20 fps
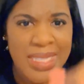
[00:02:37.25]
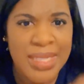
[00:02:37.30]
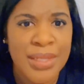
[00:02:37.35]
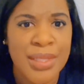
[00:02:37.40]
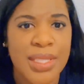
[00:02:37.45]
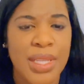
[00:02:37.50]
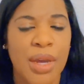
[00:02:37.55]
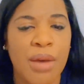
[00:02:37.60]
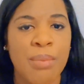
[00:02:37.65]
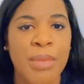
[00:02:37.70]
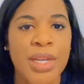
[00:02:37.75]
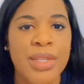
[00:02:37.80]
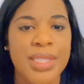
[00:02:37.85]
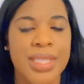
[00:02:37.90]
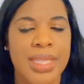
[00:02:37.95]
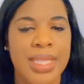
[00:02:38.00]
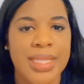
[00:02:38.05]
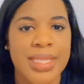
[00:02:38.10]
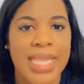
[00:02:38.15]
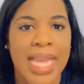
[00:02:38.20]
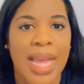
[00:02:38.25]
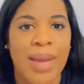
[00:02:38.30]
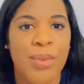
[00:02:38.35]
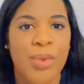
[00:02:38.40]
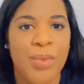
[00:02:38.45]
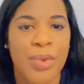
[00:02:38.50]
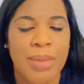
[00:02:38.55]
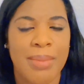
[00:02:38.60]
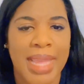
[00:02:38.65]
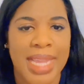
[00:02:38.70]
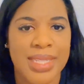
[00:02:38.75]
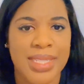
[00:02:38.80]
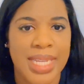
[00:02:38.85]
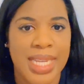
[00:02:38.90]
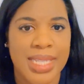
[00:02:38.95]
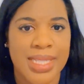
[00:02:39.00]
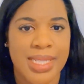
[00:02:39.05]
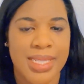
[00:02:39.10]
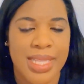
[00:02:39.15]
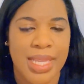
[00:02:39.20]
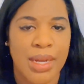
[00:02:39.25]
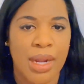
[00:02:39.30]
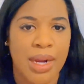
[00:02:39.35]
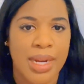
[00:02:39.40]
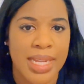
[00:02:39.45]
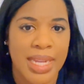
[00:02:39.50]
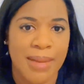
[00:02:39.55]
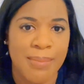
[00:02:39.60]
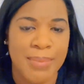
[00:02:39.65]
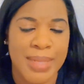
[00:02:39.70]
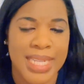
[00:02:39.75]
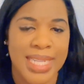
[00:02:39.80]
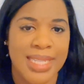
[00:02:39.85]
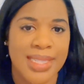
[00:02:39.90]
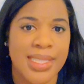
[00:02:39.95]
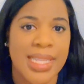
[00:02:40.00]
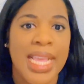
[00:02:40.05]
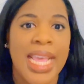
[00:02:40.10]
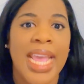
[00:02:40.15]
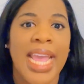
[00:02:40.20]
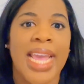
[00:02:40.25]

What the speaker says: So most of the time when we make changes in our companies,